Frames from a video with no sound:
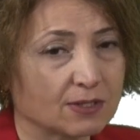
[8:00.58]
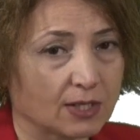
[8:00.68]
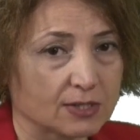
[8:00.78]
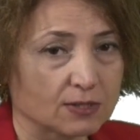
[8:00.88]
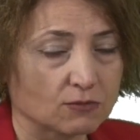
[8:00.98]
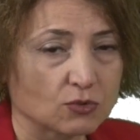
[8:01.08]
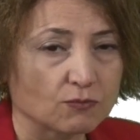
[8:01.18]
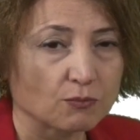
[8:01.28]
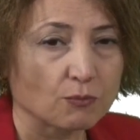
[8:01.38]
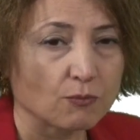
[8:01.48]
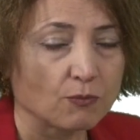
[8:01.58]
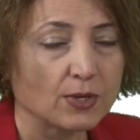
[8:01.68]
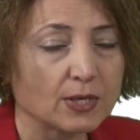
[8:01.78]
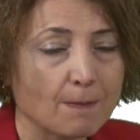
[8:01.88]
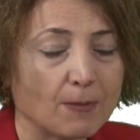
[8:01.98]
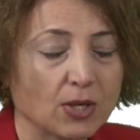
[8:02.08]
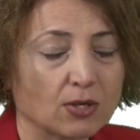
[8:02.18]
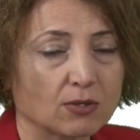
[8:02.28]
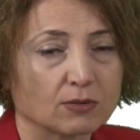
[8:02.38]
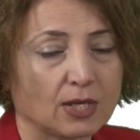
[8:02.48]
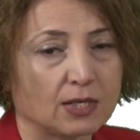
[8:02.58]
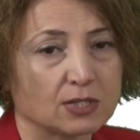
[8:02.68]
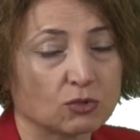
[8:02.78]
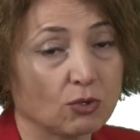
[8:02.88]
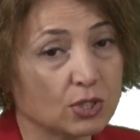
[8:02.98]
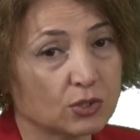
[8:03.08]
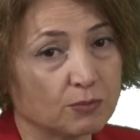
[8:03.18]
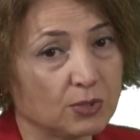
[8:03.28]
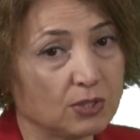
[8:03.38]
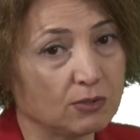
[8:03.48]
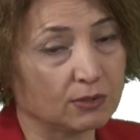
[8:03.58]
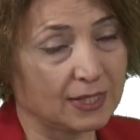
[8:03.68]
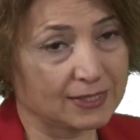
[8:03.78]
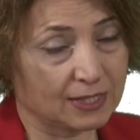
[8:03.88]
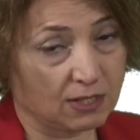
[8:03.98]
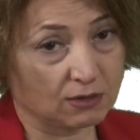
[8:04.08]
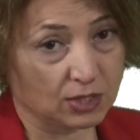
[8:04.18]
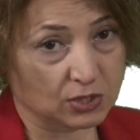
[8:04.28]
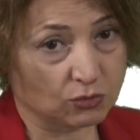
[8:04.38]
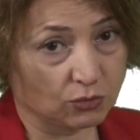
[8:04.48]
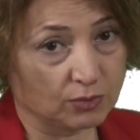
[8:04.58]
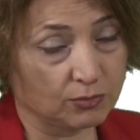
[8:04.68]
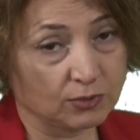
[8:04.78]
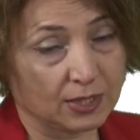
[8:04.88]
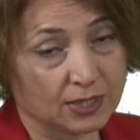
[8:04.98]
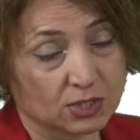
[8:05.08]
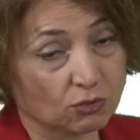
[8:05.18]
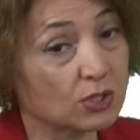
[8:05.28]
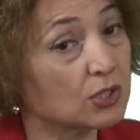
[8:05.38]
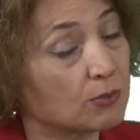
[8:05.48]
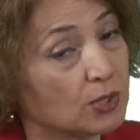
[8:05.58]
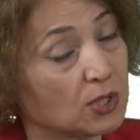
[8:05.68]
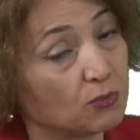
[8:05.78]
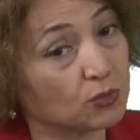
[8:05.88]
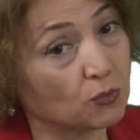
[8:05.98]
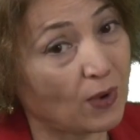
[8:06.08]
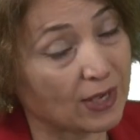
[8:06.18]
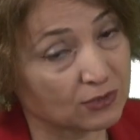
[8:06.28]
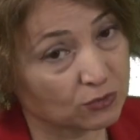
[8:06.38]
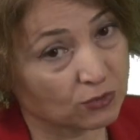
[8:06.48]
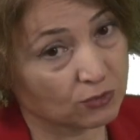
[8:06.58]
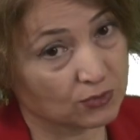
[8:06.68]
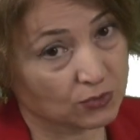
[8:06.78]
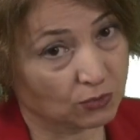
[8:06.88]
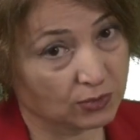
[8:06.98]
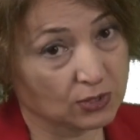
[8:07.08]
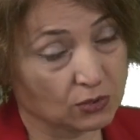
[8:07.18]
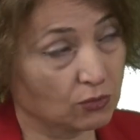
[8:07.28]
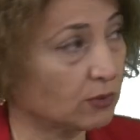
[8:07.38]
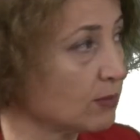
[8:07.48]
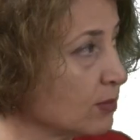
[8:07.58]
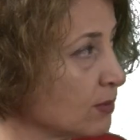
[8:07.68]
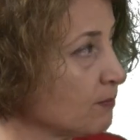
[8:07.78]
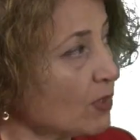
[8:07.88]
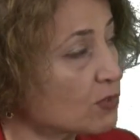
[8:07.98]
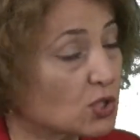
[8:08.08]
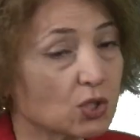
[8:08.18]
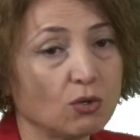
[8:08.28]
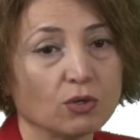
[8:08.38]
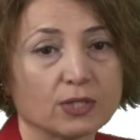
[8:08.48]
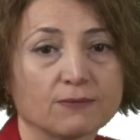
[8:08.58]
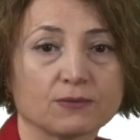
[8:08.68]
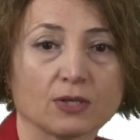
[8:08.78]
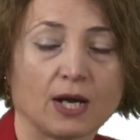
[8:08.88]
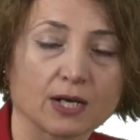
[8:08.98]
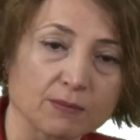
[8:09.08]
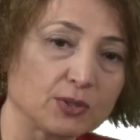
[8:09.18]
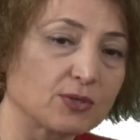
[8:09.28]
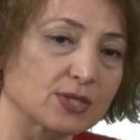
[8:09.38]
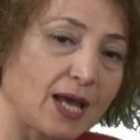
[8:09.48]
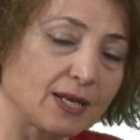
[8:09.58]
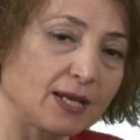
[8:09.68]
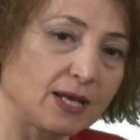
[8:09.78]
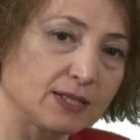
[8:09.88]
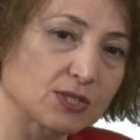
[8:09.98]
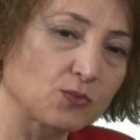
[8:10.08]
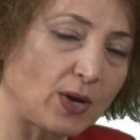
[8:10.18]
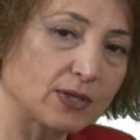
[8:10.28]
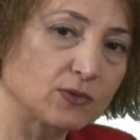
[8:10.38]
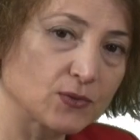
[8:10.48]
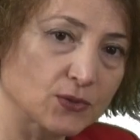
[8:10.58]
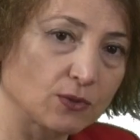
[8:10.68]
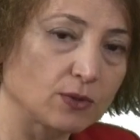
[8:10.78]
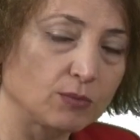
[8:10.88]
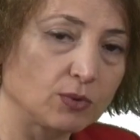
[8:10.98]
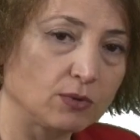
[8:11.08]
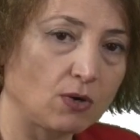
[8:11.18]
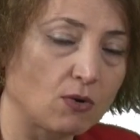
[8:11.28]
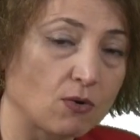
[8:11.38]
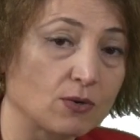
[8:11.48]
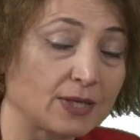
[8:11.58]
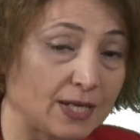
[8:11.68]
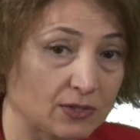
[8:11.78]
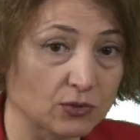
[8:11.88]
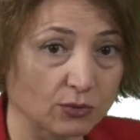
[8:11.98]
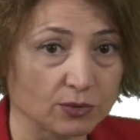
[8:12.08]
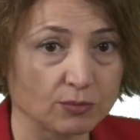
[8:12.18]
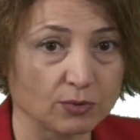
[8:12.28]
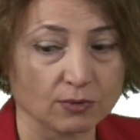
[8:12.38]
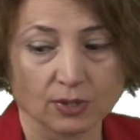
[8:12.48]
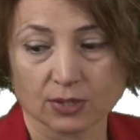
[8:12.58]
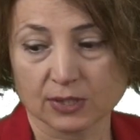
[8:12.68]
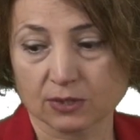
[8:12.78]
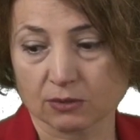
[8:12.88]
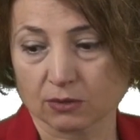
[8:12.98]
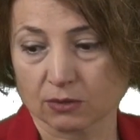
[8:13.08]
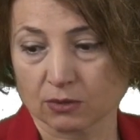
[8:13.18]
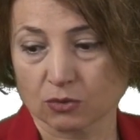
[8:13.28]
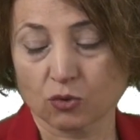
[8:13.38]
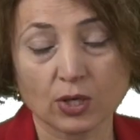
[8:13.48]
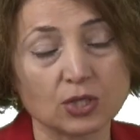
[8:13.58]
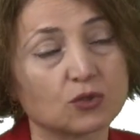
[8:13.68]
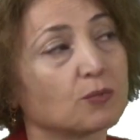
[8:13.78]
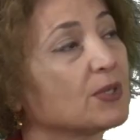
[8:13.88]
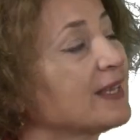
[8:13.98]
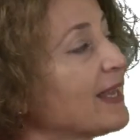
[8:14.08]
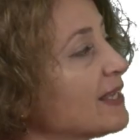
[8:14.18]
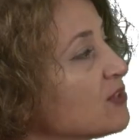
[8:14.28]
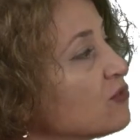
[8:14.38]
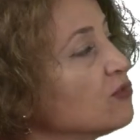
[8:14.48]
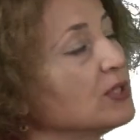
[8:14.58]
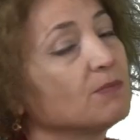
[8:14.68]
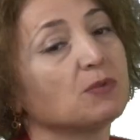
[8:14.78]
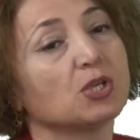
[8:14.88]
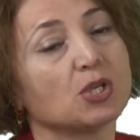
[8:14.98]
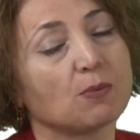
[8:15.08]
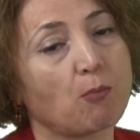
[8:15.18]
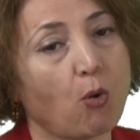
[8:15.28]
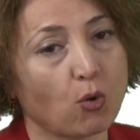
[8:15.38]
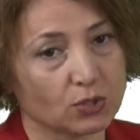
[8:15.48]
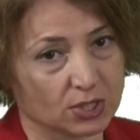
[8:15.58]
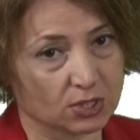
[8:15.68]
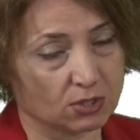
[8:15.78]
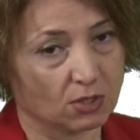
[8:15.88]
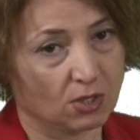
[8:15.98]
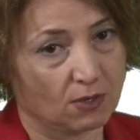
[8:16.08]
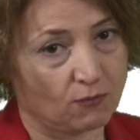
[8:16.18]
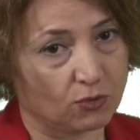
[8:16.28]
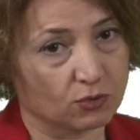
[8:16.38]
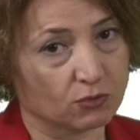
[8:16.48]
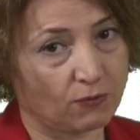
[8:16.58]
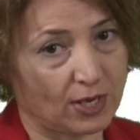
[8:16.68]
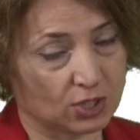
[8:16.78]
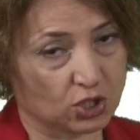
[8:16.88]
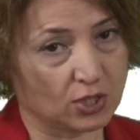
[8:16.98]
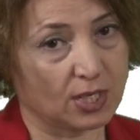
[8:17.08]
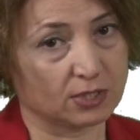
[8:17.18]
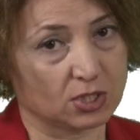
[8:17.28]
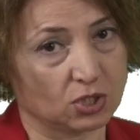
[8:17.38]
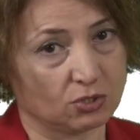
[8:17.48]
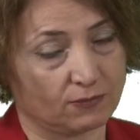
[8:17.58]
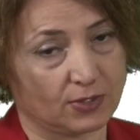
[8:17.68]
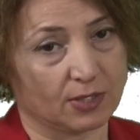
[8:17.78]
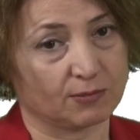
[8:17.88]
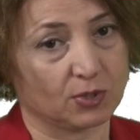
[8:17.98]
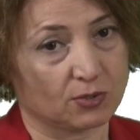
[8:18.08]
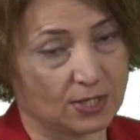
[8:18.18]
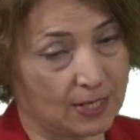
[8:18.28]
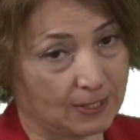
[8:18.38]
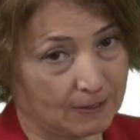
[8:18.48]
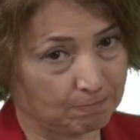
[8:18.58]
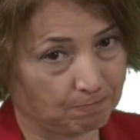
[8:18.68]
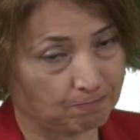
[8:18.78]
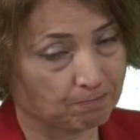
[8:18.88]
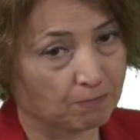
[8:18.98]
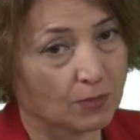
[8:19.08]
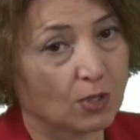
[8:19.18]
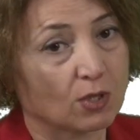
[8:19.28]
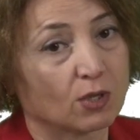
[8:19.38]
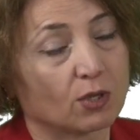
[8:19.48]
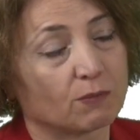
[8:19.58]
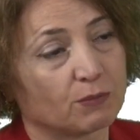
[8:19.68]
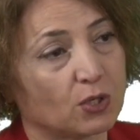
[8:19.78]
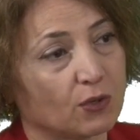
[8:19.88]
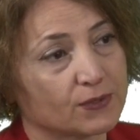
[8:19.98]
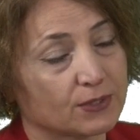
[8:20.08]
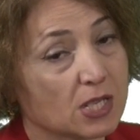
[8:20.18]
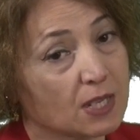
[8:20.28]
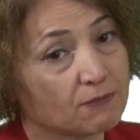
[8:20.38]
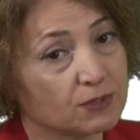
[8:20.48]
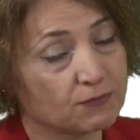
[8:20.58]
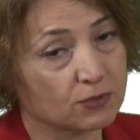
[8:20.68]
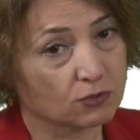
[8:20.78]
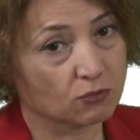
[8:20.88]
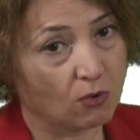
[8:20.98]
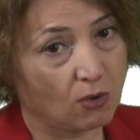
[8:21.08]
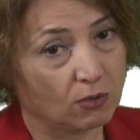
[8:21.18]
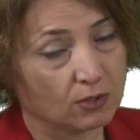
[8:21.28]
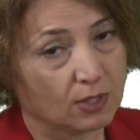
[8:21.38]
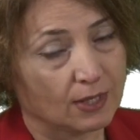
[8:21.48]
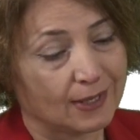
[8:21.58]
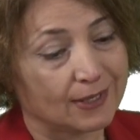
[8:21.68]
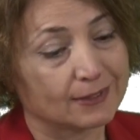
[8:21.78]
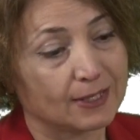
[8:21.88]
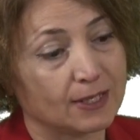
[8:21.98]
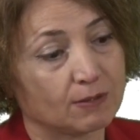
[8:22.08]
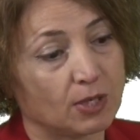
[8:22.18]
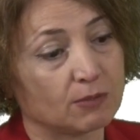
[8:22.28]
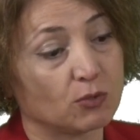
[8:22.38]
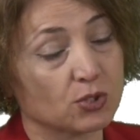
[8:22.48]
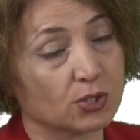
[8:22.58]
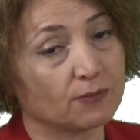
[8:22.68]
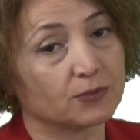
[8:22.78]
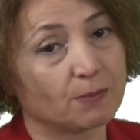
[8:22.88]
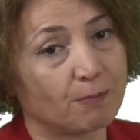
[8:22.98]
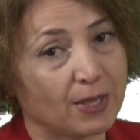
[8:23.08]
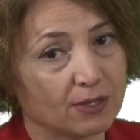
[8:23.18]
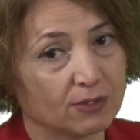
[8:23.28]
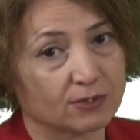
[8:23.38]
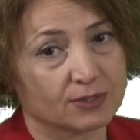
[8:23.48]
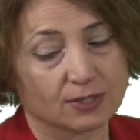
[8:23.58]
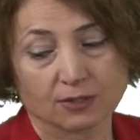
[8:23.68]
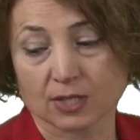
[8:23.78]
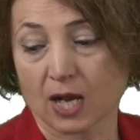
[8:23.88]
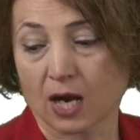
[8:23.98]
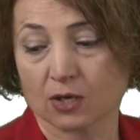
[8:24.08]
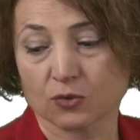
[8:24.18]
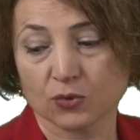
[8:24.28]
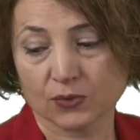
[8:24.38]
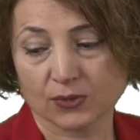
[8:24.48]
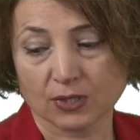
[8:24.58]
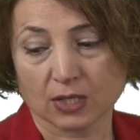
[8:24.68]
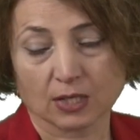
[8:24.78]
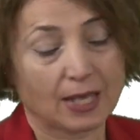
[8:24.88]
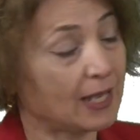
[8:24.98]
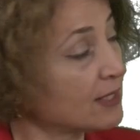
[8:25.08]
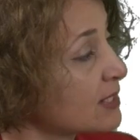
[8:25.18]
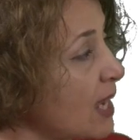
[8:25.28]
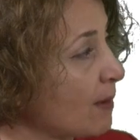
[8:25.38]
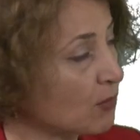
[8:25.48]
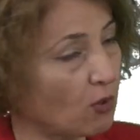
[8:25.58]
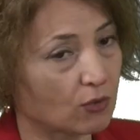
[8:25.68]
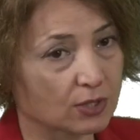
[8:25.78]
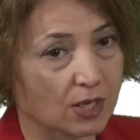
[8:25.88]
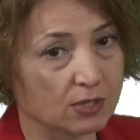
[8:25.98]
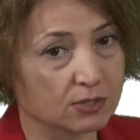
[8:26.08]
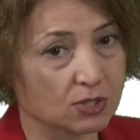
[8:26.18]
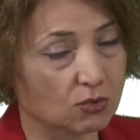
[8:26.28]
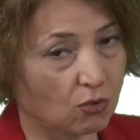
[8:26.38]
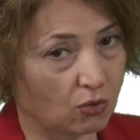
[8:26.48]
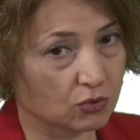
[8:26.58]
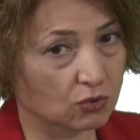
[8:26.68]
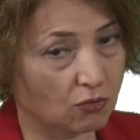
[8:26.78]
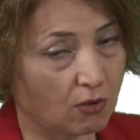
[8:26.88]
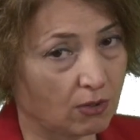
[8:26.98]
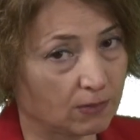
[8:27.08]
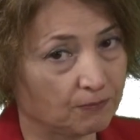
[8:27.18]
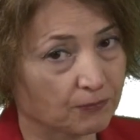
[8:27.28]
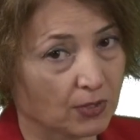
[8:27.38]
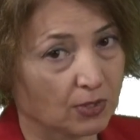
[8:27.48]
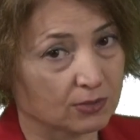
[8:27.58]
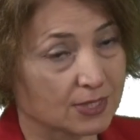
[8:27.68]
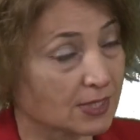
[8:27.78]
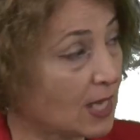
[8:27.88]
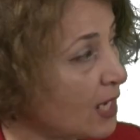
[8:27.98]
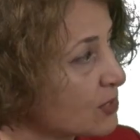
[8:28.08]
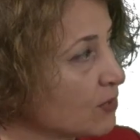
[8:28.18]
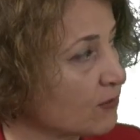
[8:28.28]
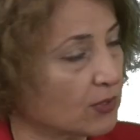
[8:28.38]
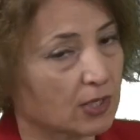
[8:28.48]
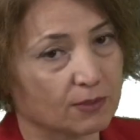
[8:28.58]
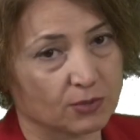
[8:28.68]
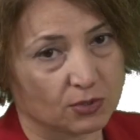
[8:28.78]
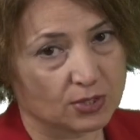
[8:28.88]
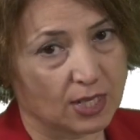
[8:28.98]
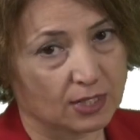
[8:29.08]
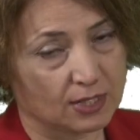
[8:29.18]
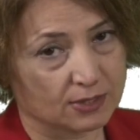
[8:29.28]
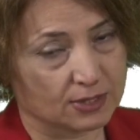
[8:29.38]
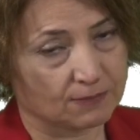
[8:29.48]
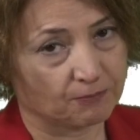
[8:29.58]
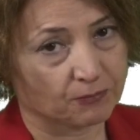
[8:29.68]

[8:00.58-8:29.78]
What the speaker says: gets very big, then it's going to be less and less soluble, and it's going to be even water insoluble. So if the arabinose island is water soluble or not soluble is going to be extremely important for the functionality of arabinose island, because they have different role. And most of the bakers, they are using enzyme cocktails to control the size of the arabinose islands.